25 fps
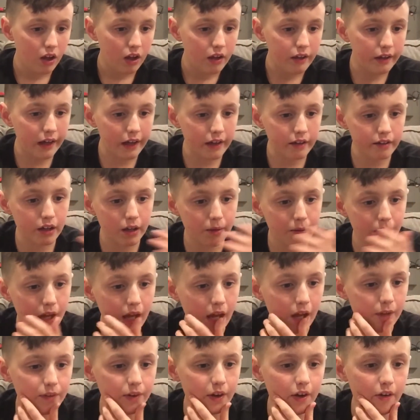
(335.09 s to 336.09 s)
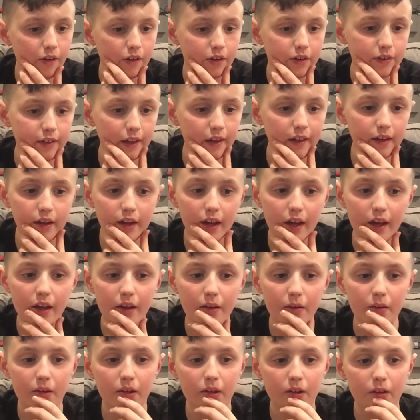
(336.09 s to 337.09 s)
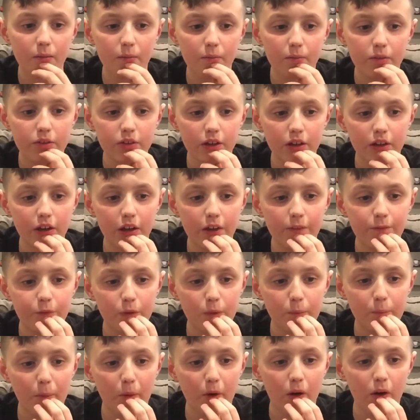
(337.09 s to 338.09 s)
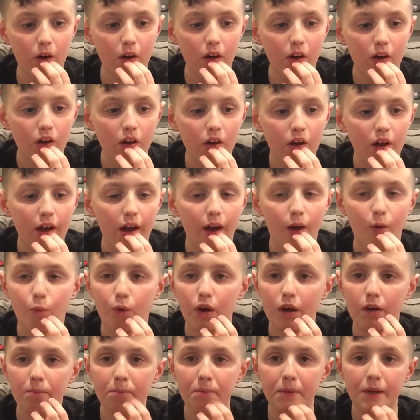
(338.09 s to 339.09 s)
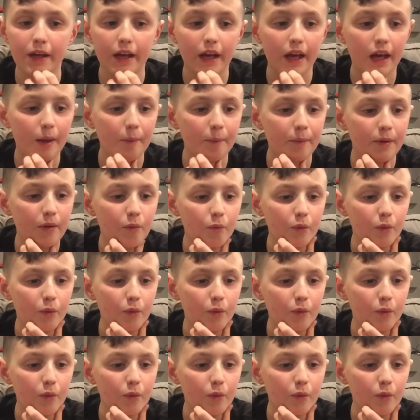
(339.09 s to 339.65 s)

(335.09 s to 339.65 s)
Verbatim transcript: Next game I have here is Sunday Sunday football at 1 p.m.